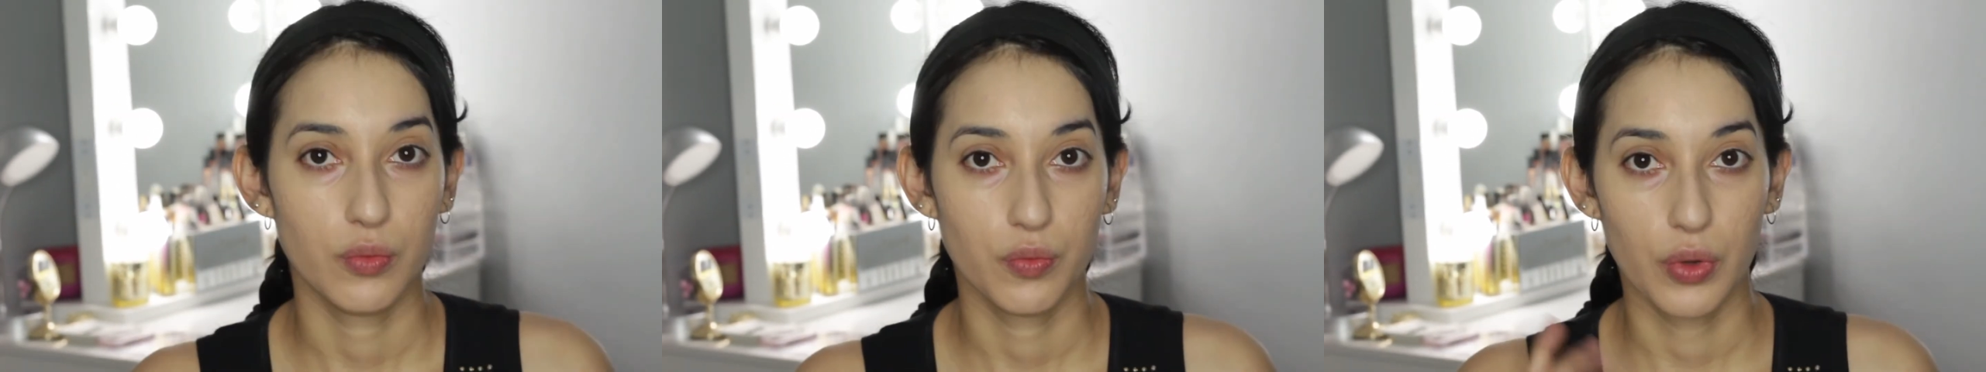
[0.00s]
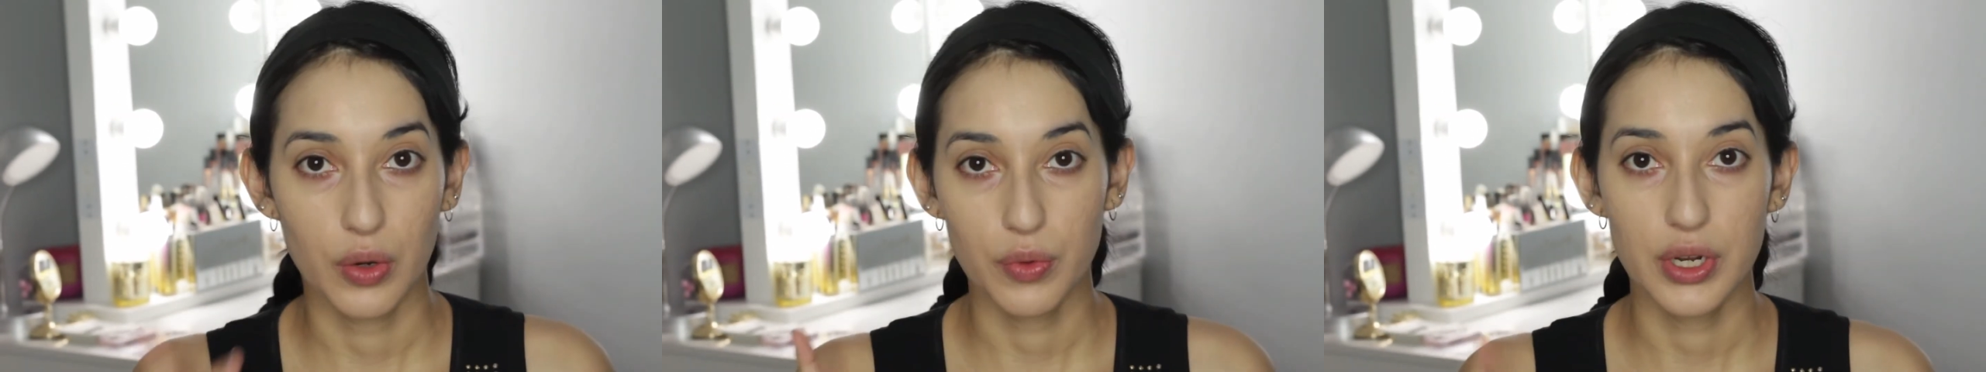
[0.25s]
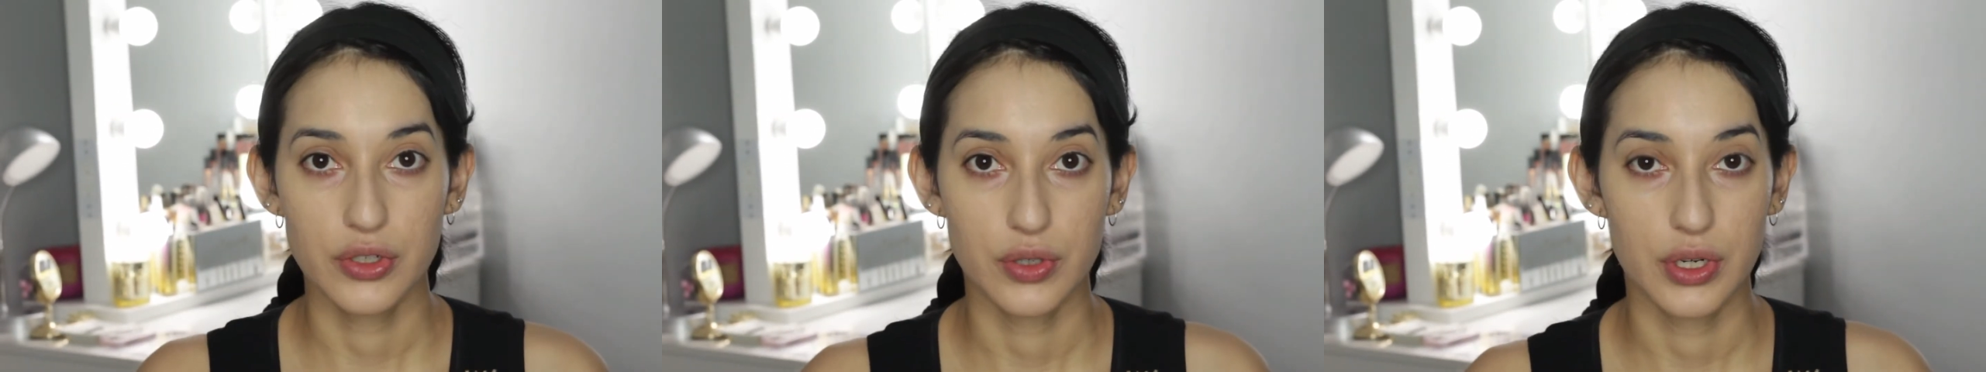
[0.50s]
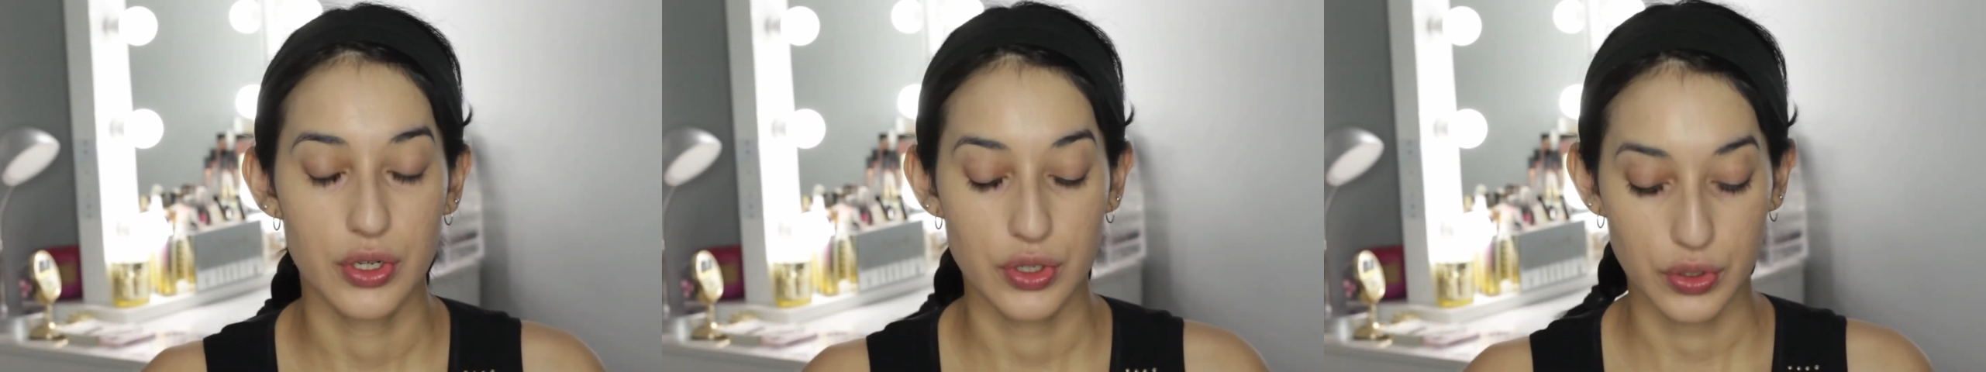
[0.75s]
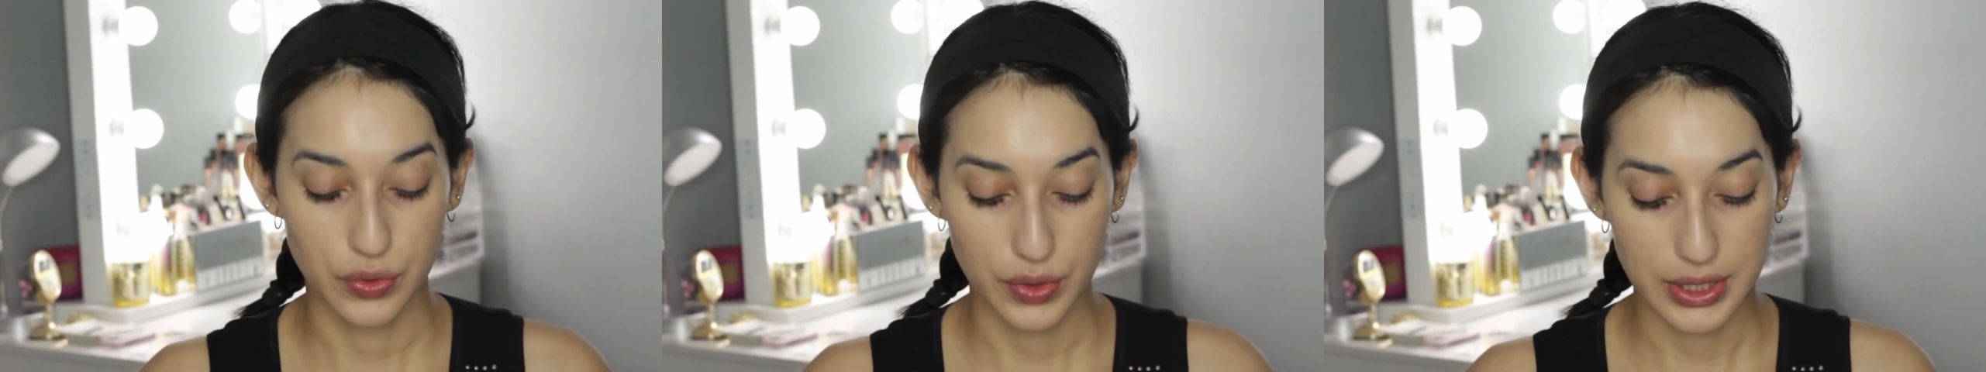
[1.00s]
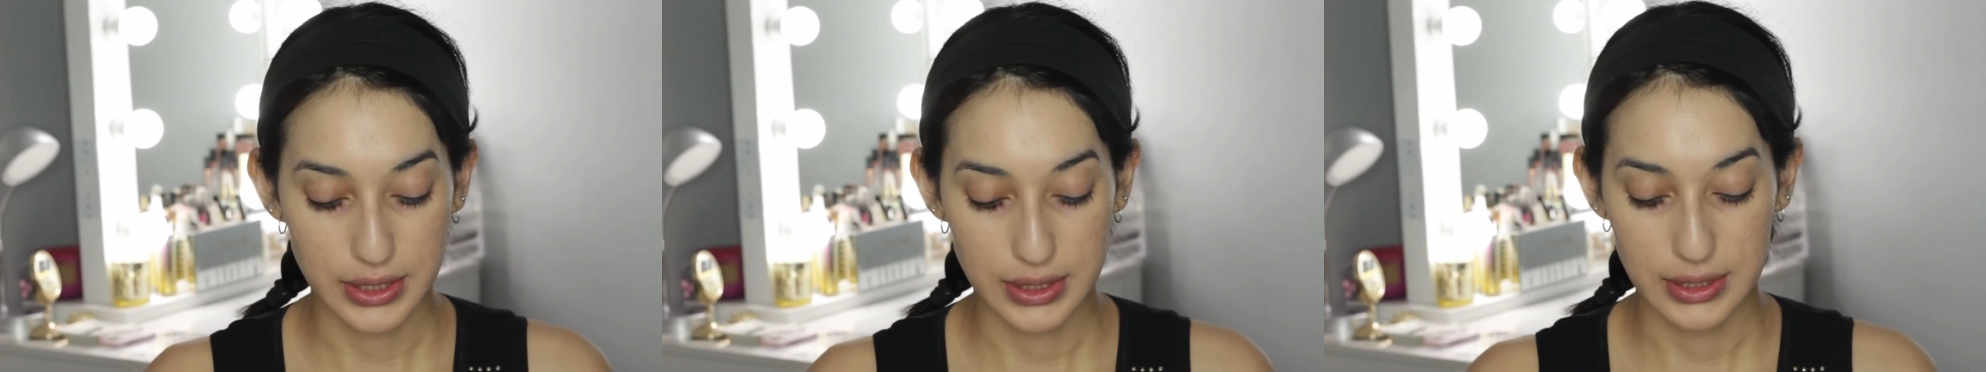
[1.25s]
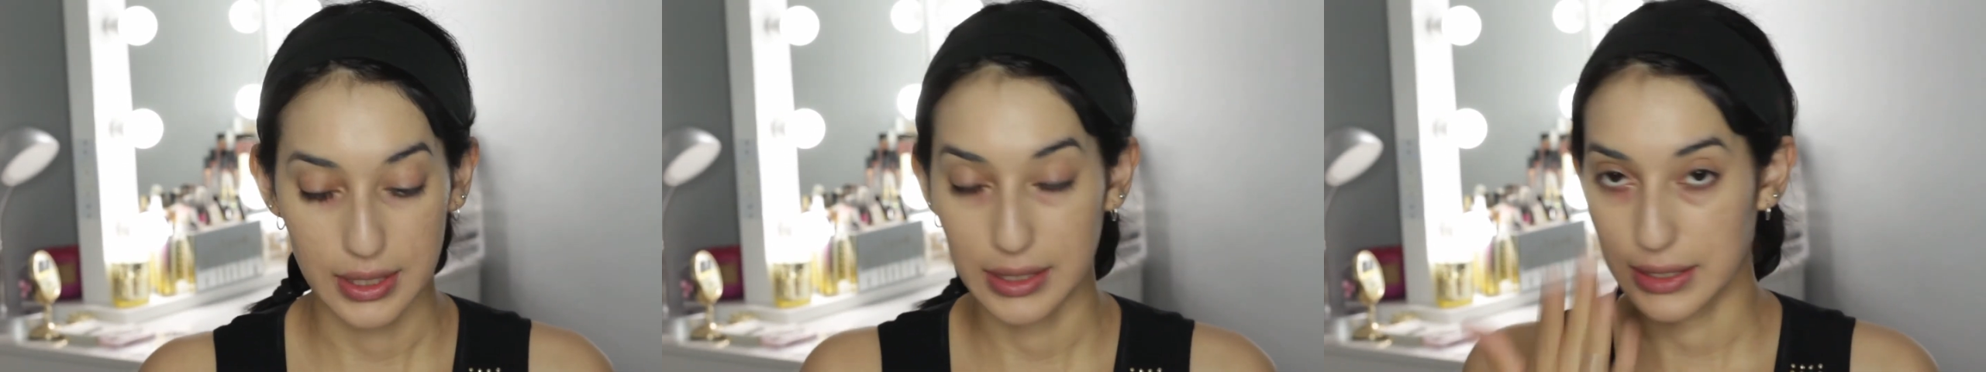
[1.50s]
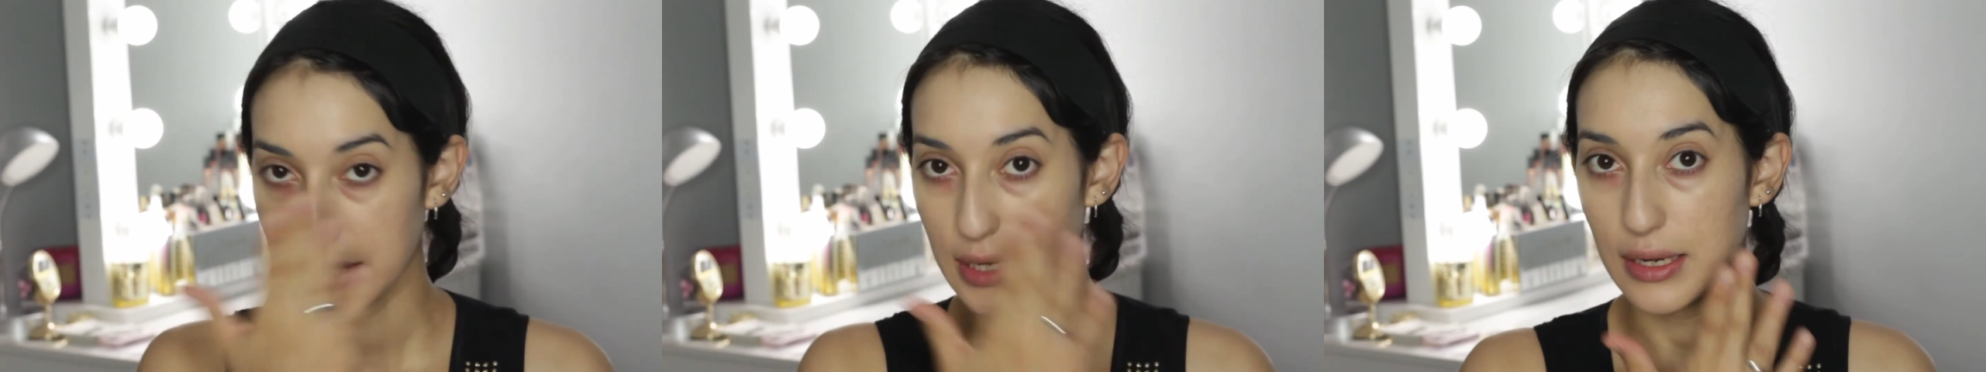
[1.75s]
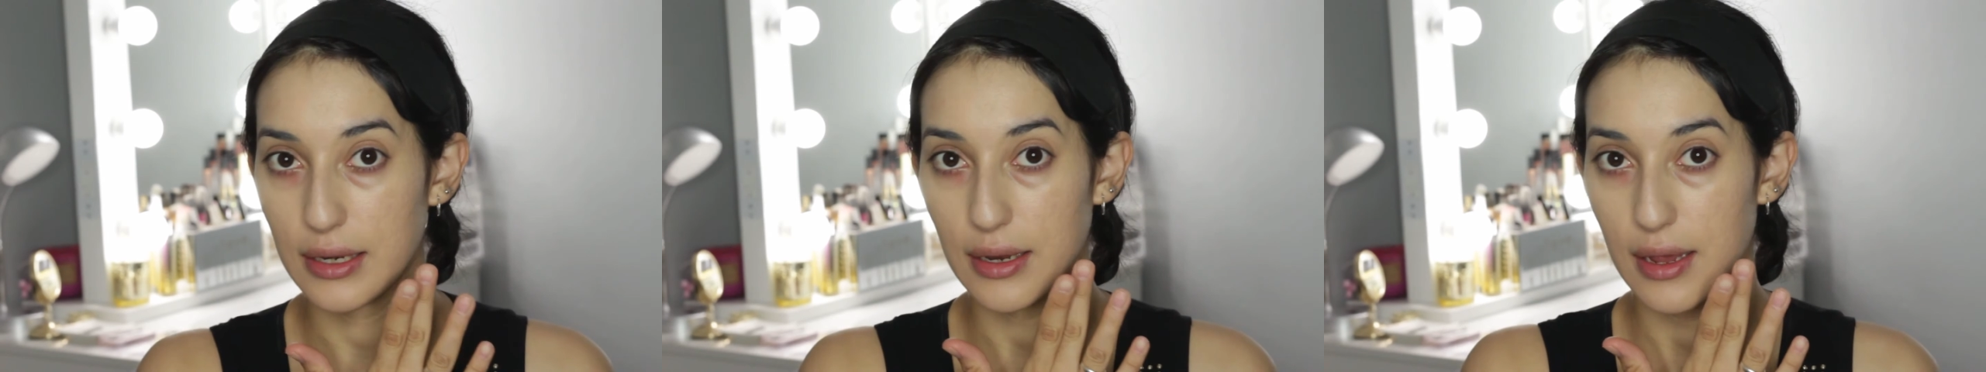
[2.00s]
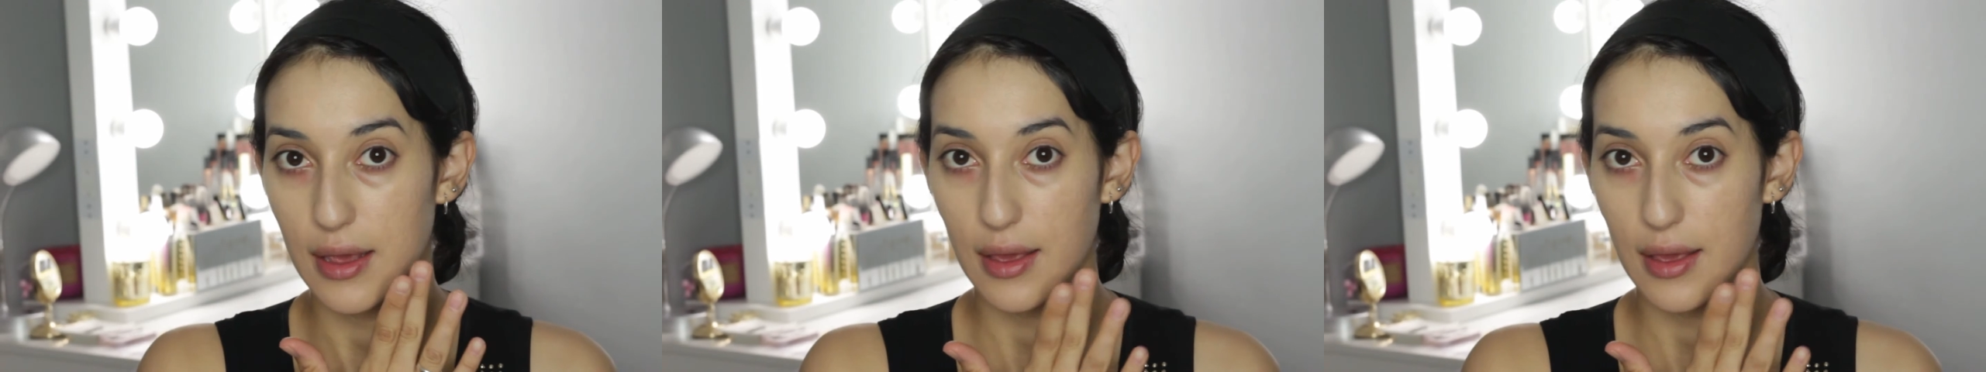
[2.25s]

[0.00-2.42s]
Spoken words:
What I want to try to do is clean